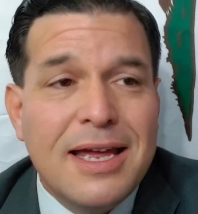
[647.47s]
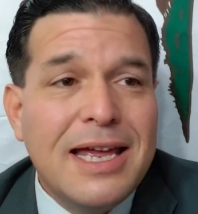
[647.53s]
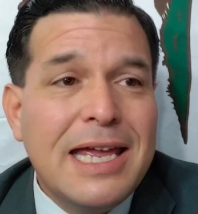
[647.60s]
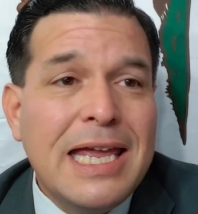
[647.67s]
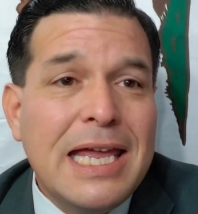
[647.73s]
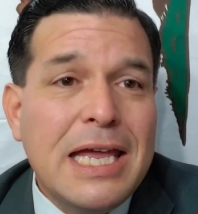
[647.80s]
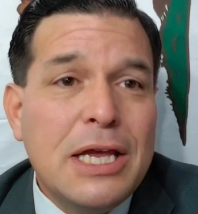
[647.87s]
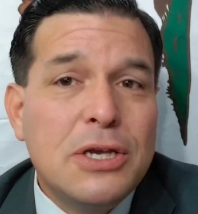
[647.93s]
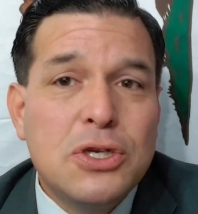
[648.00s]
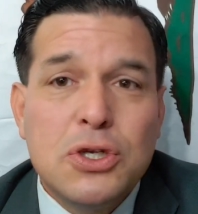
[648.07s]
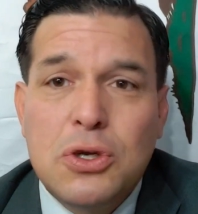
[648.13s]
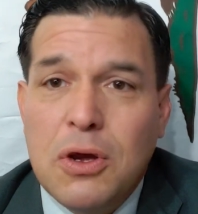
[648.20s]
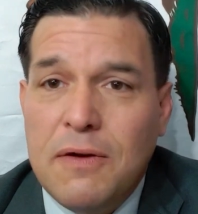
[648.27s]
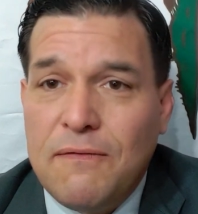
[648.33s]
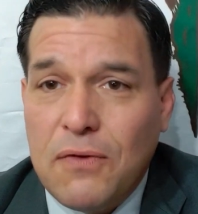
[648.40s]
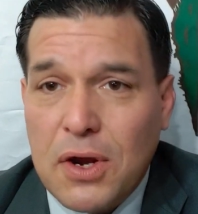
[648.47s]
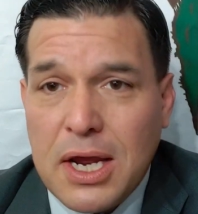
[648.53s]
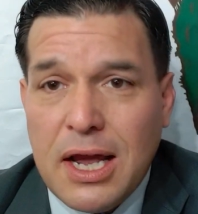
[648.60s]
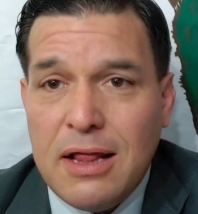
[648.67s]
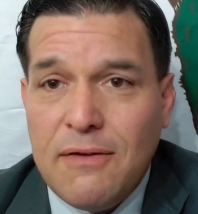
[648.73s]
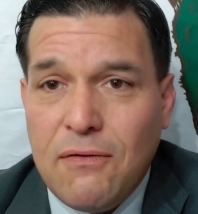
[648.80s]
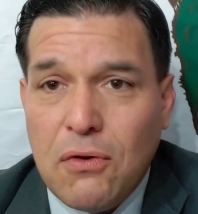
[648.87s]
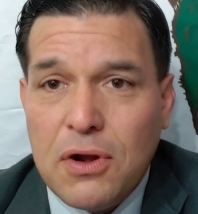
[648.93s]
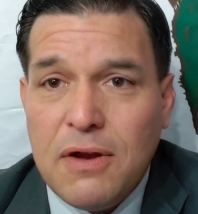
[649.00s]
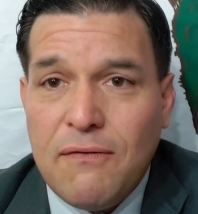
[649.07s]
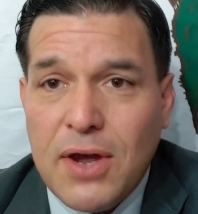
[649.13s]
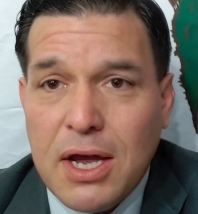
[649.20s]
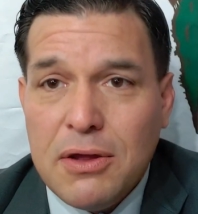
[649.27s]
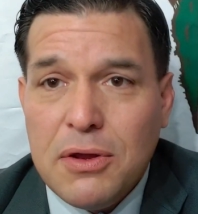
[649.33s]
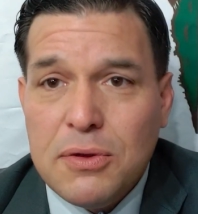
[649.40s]
He stood for California
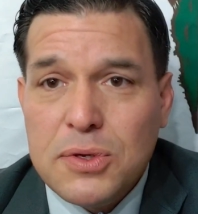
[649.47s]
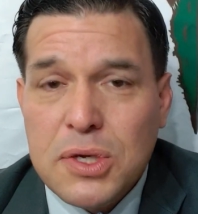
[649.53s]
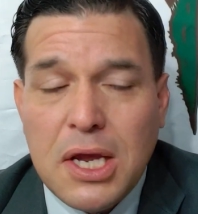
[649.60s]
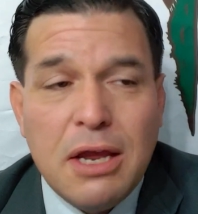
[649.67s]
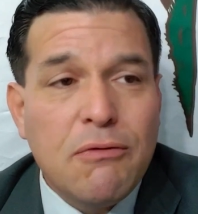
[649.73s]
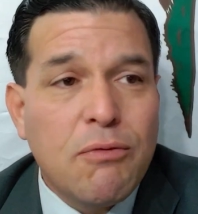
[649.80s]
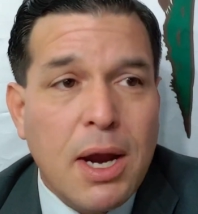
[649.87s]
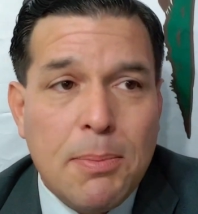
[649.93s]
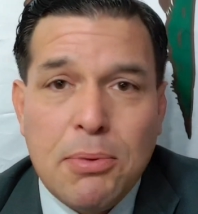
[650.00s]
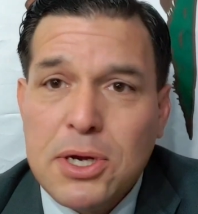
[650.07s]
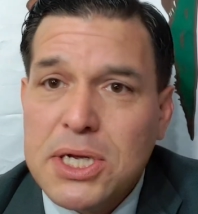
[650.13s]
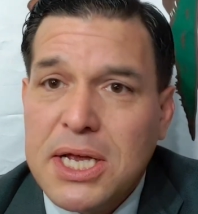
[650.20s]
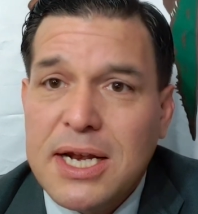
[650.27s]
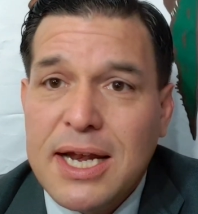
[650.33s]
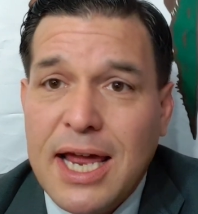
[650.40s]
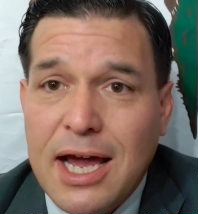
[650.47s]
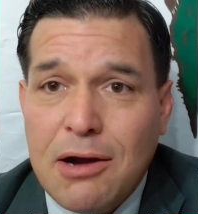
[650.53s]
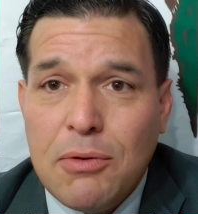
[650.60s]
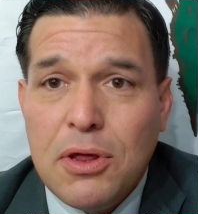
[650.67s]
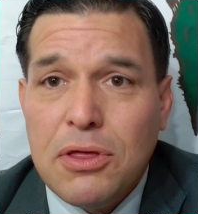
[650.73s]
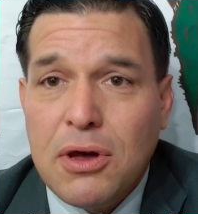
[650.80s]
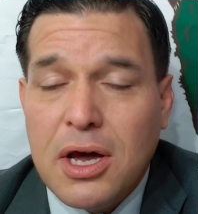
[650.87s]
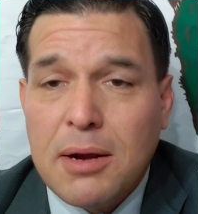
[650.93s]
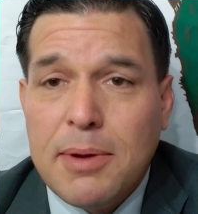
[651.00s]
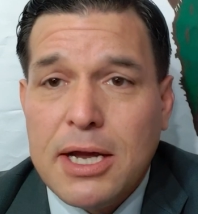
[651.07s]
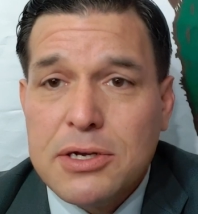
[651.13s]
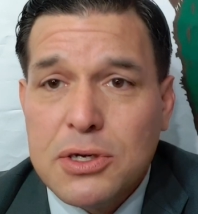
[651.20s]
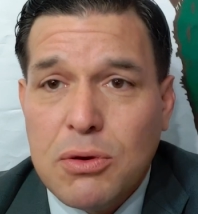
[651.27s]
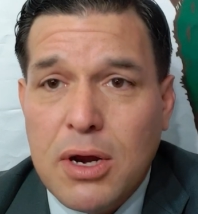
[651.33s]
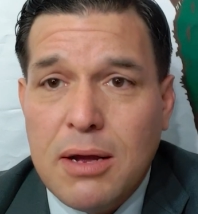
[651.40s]
values. He represented how we thought
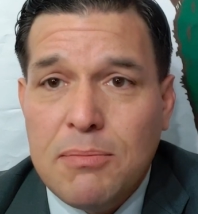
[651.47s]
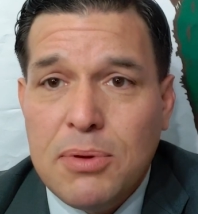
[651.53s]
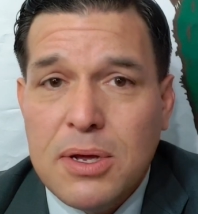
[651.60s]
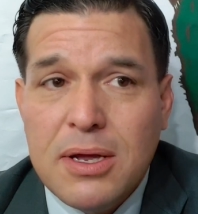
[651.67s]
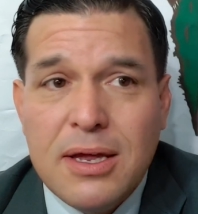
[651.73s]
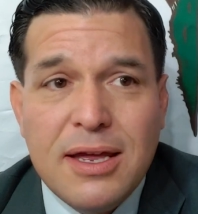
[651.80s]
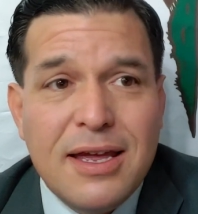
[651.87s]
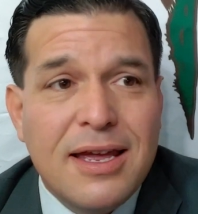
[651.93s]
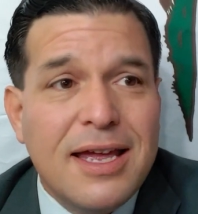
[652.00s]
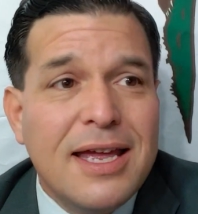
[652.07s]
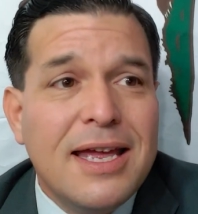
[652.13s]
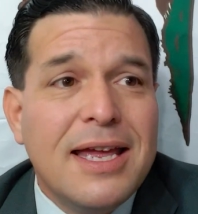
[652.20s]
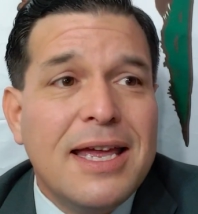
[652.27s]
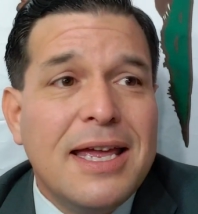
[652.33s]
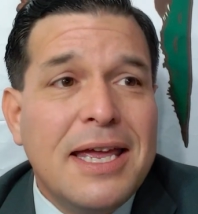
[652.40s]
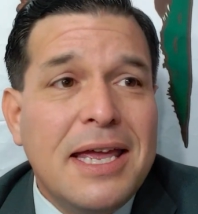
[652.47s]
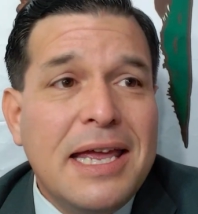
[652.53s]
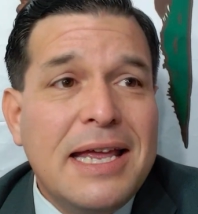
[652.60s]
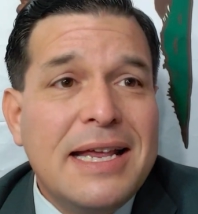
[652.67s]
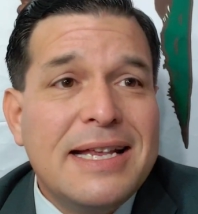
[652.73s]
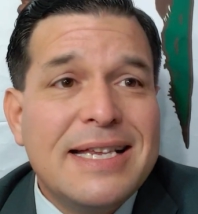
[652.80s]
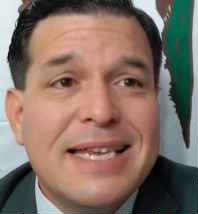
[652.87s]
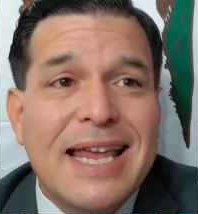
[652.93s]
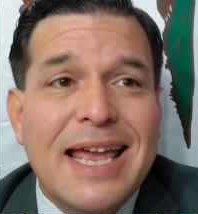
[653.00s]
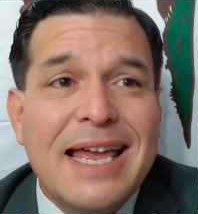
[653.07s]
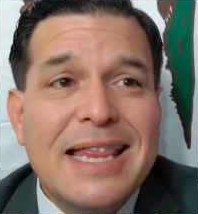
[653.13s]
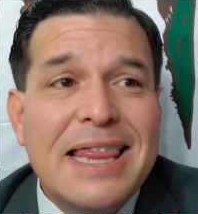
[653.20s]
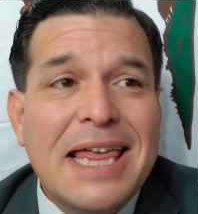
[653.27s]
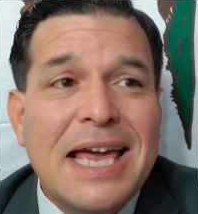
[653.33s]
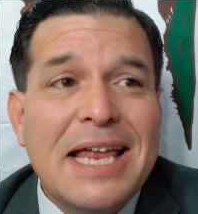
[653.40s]
about Trump. He
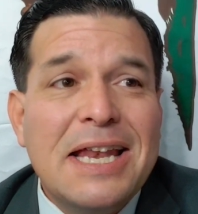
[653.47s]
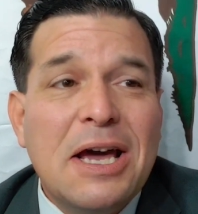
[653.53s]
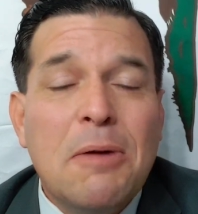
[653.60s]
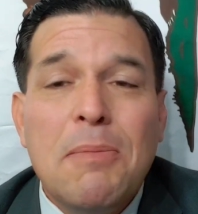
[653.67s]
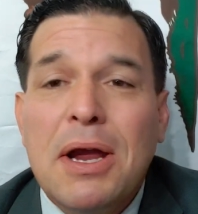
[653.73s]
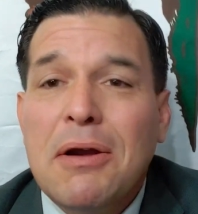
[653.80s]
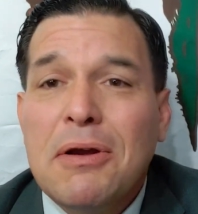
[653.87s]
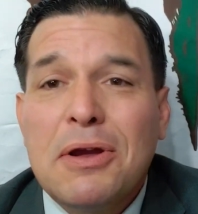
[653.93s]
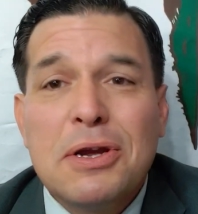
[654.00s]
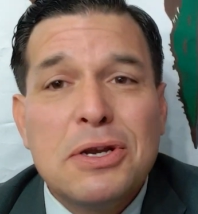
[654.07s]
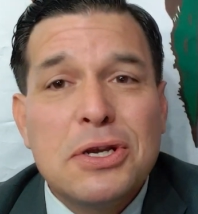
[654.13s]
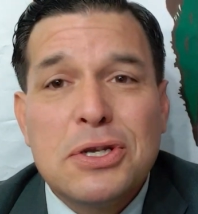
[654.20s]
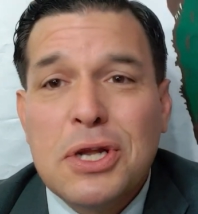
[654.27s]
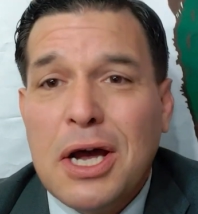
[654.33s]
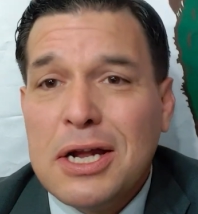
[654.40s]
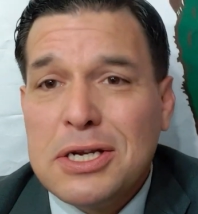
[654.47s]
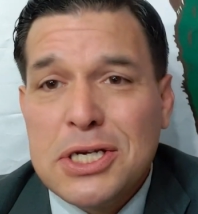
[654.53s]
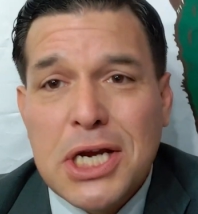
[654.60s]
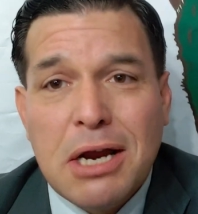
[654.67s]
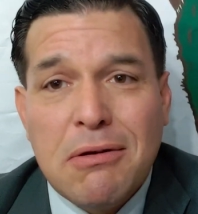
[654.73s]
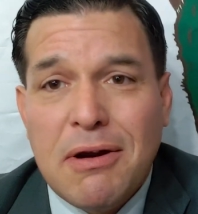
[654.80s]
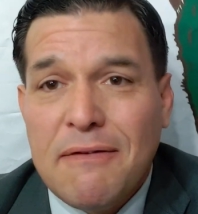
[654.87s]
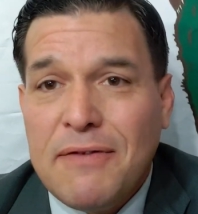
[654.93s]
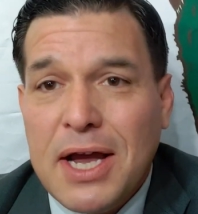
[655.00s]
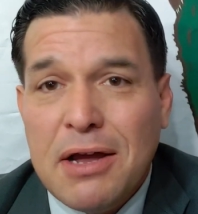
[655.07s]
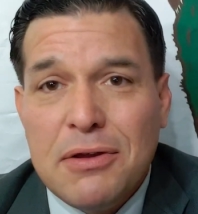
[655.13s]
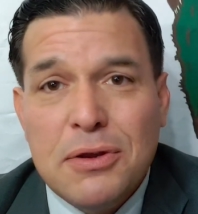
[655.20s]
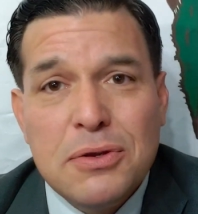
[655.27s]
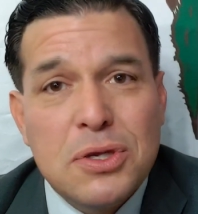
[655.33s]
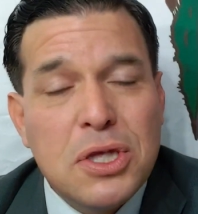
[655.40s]
said that America does not share our
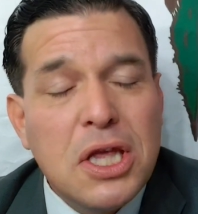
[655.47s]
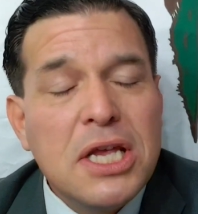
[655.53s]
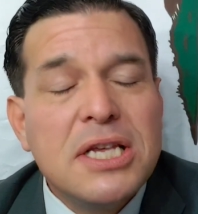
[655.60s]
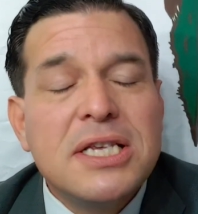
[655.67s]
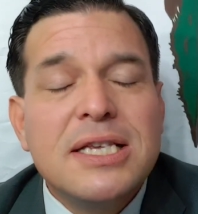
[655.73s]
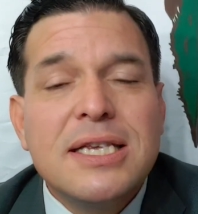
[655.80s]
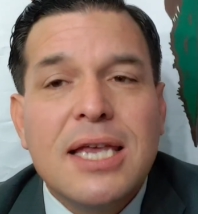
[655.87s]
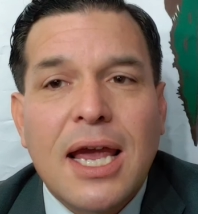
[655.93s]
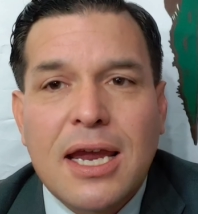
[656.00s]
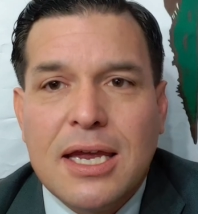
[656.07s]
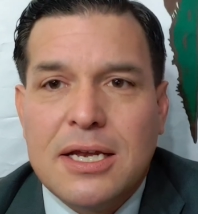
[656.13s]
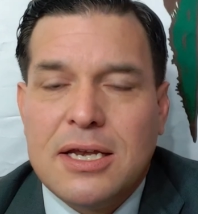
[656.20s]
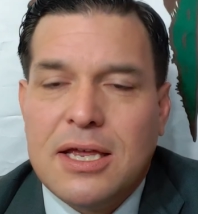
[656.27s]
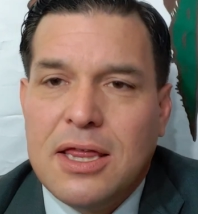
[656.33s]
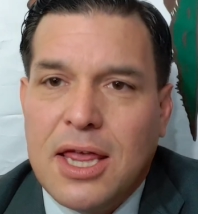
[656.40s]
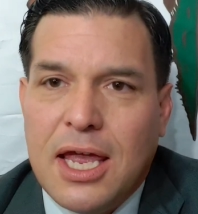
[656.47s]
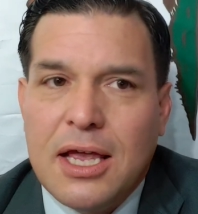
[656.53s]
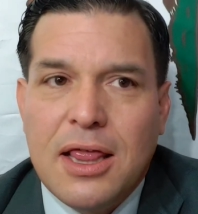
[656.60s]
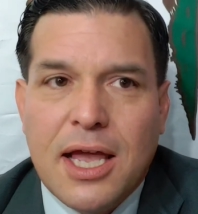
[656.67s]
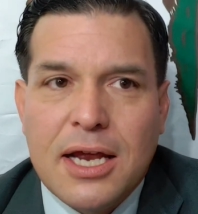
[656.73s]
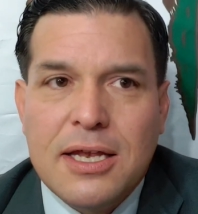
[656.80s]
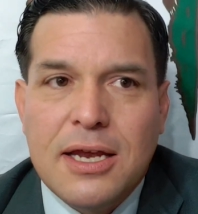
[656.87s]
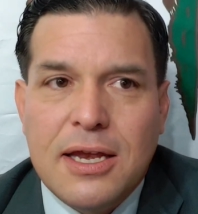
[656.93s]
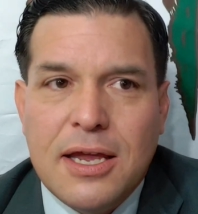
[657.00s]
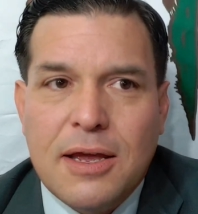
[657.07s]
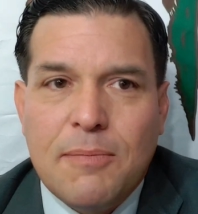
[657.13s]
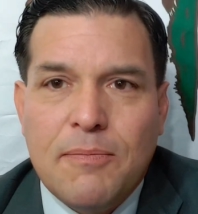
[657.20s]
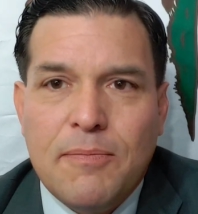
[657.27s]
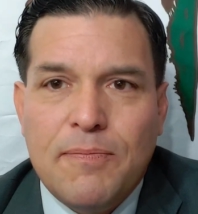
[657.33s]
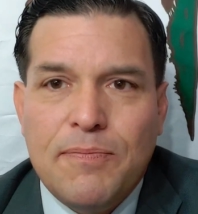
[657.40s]
values the second they elected
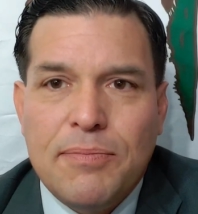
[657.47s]
him.